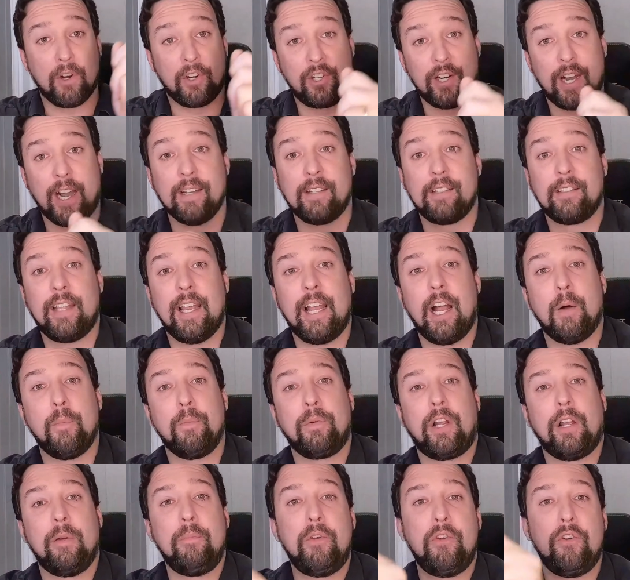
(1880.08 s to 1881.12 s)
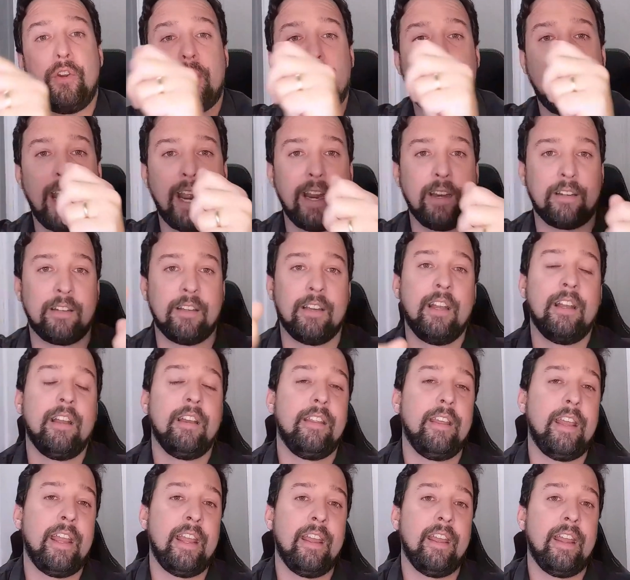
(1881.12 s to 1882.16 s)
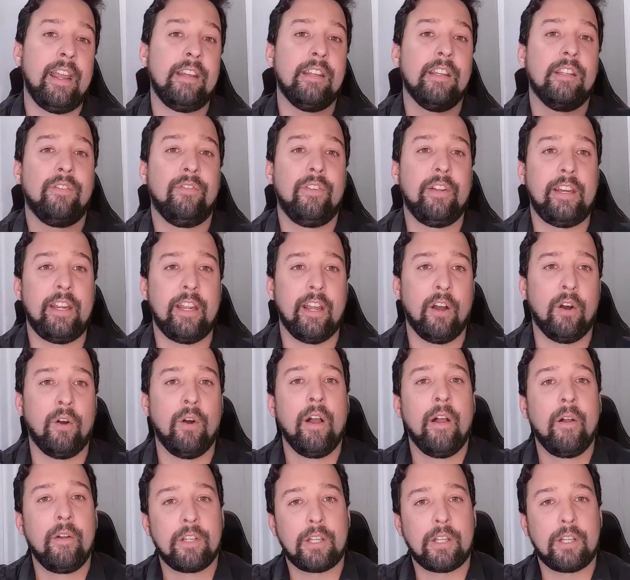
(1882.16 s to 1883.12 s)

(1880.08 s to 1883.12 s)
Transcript: shots to help communicate in, in this video.